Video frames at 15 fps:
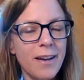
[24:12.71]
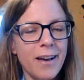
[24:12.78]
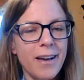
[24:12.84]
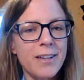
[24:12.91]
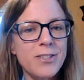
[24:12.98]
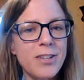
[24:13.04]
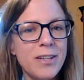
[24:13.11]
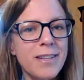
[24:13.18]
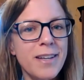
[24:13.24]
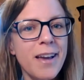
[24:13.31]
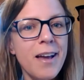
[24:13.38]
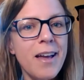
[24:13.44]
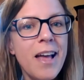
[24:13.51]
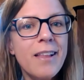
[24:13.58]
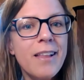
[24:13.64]
about
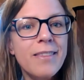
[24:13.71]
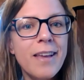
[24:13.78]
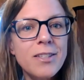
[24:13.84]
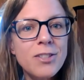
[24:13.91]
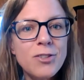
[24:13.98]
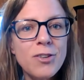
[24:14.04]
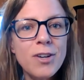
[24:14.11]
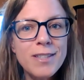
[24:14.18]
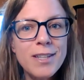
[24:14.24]
that, Jessica.